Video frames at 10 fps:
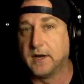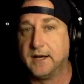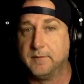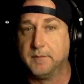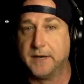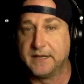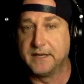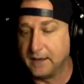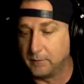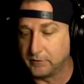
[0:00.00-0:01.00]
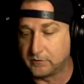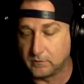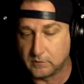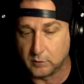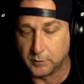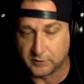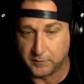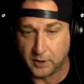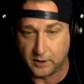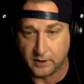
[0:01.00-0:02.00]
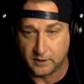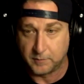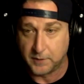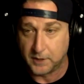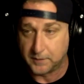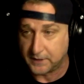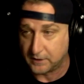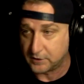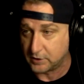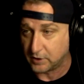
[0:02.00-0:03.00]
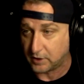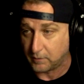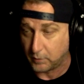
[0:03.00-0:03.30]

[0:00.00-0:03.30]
my dad was super smart, and his mom kind of shook him